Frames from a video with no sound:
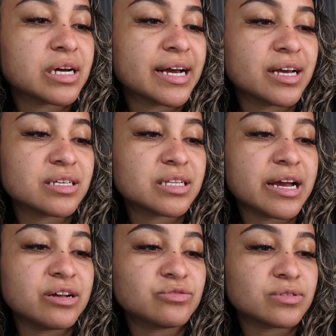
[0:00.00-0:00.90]
I guess the
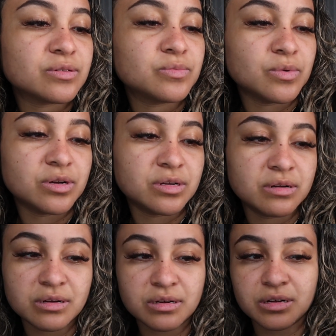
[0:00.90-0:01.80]
Android
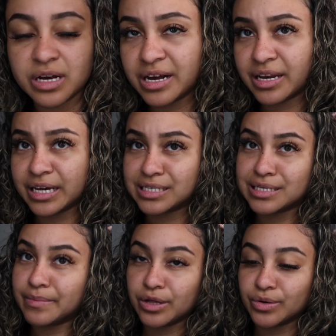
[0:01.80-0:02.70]
one and like
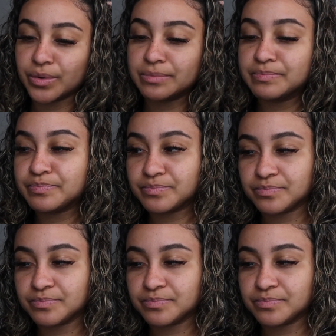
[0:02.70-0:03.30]
some other one.